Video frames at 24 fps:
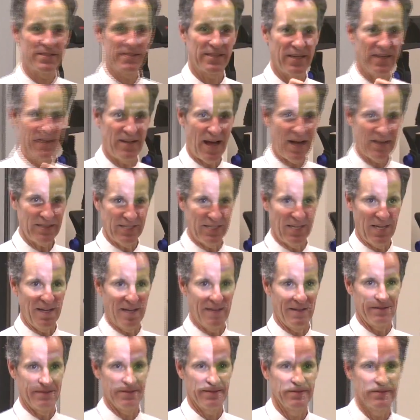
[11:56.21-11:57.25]
It's Kinantia.
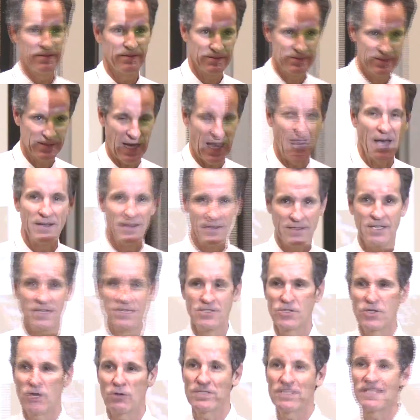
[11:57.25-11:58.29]

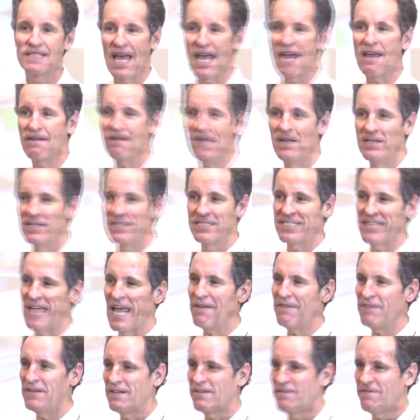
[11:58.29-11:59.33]
So save
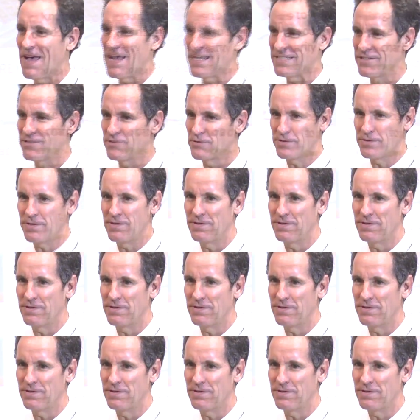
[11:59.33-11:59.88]
and invest